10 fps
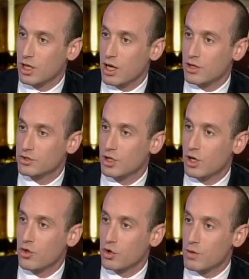laws,
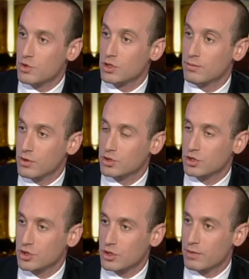the group we should be most
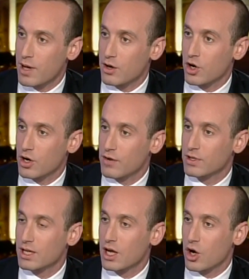concerned about are
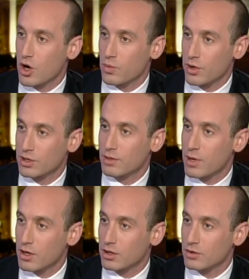everyday, hardworking
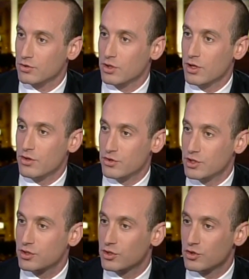Americans, the
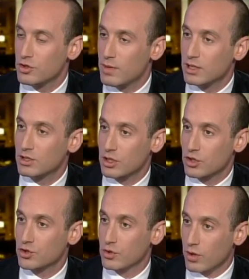citizens who make this
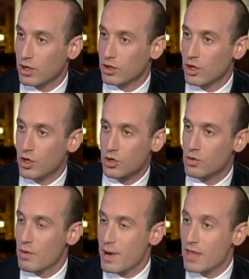country run,
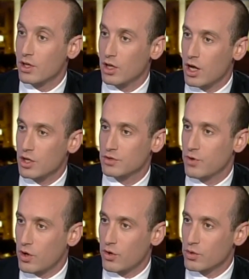who obey the laws,
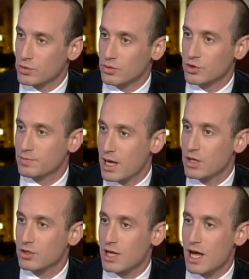follow the rules,
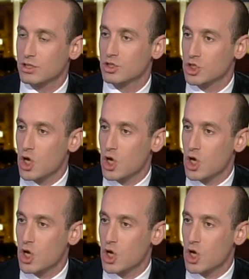pay their taxes,